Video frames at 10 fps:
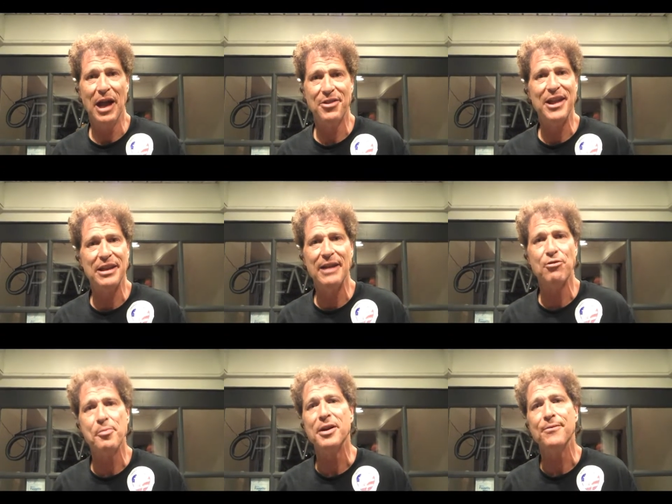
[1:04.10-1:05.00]
I thank
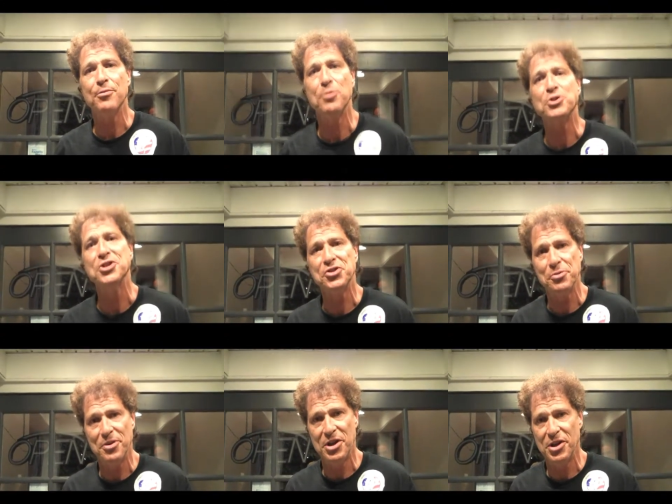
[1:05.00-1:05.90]
everybody for
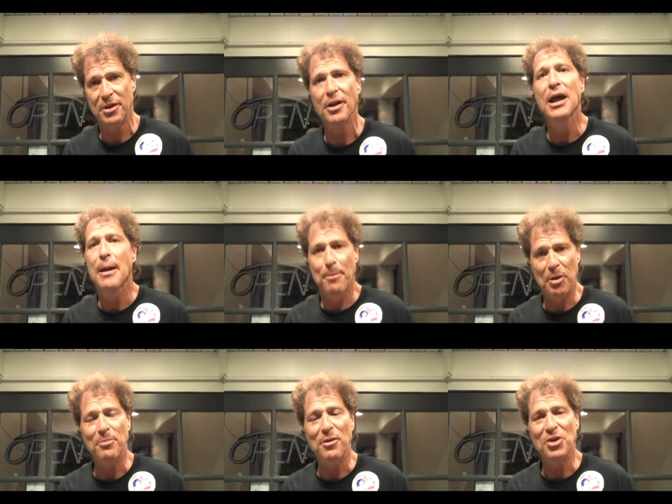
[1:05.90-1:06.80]
participating, Woo!
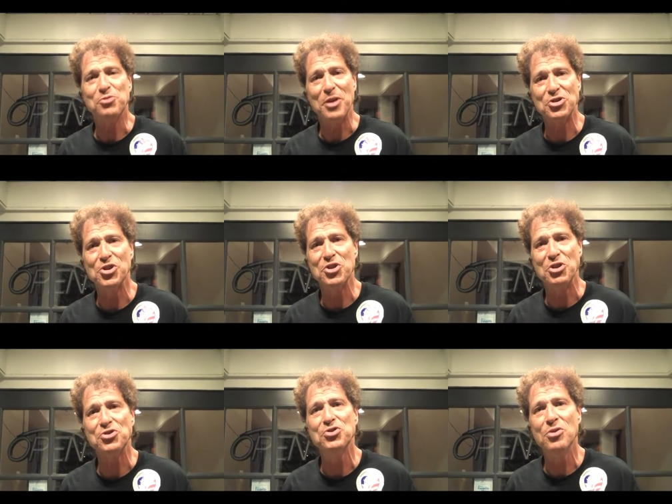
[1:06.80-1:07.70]
but especially
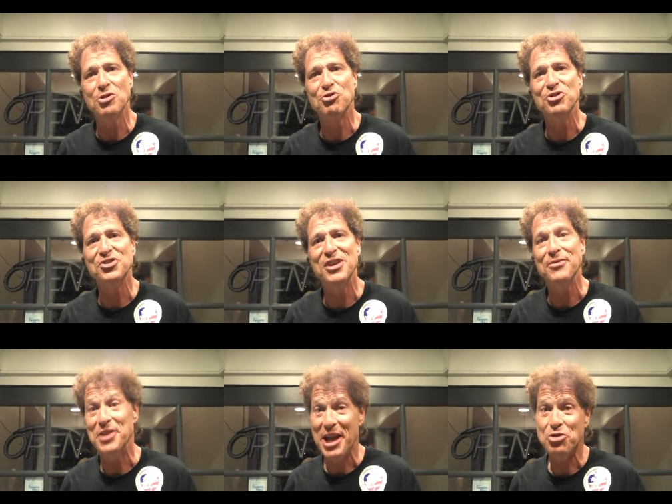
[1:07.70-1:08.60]
those 207
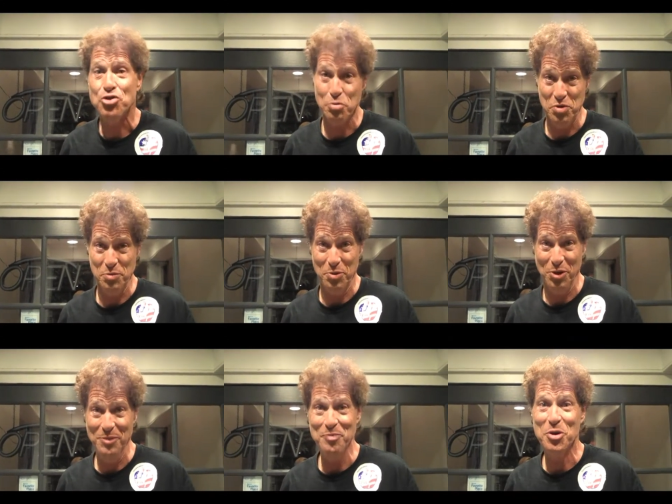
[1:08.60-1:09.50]
extra
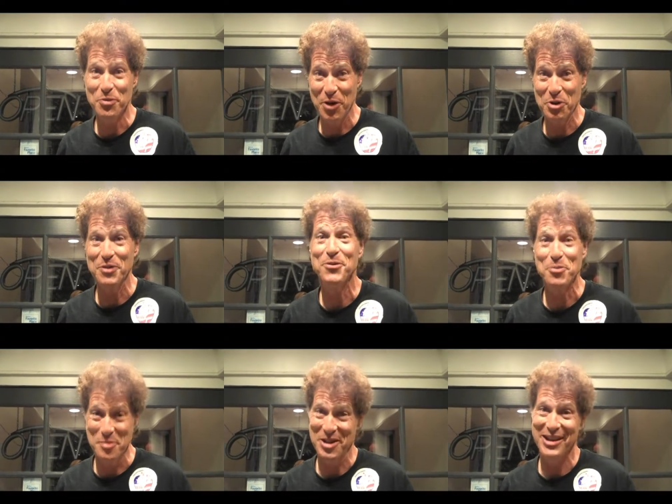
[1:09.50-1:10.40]
people who voted
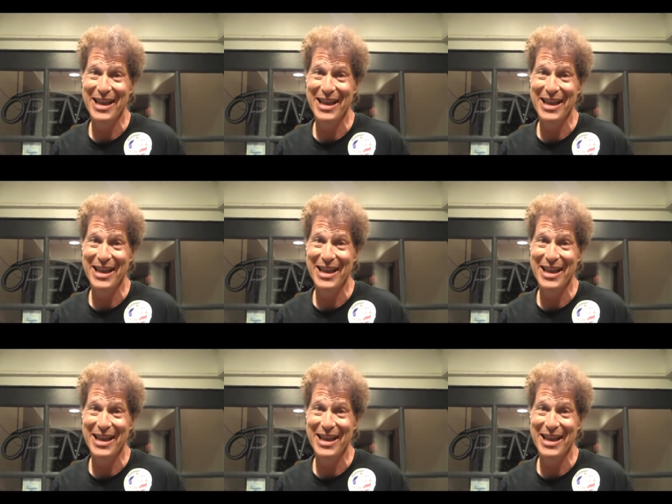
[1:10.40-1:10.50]
for me.